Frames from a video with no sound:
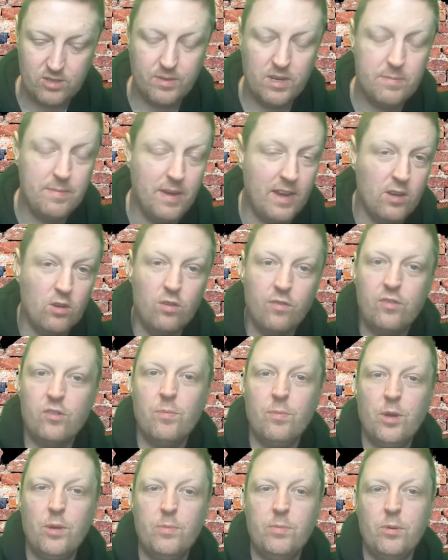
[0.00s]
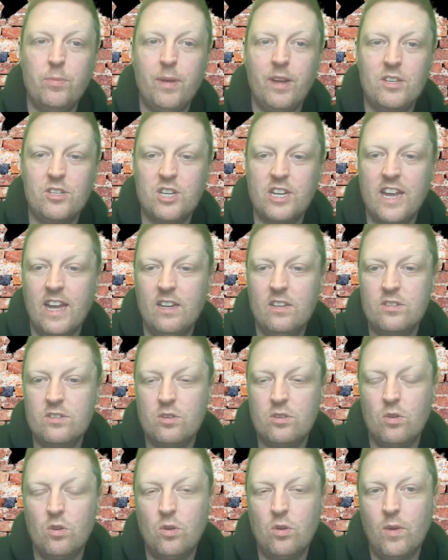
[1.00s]
I mean, he might go through a purple patch again and
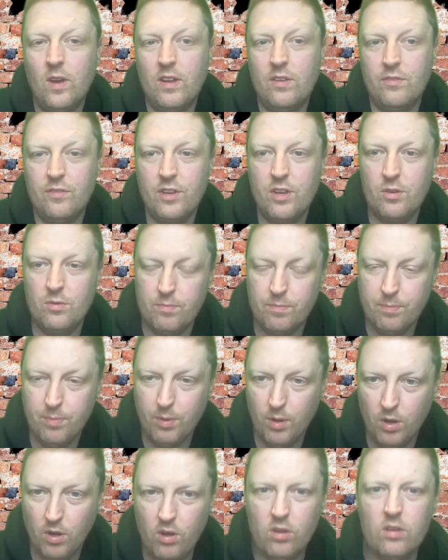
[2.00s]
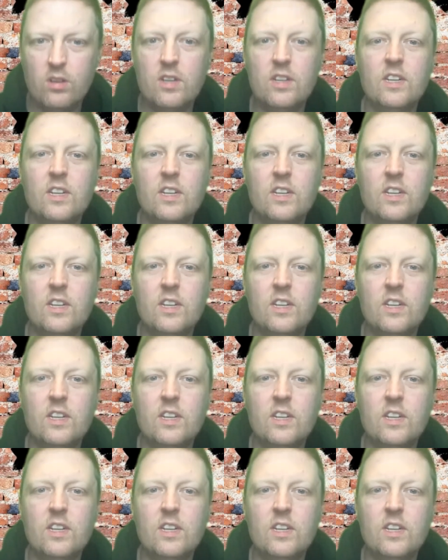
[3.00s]
score quite a few, but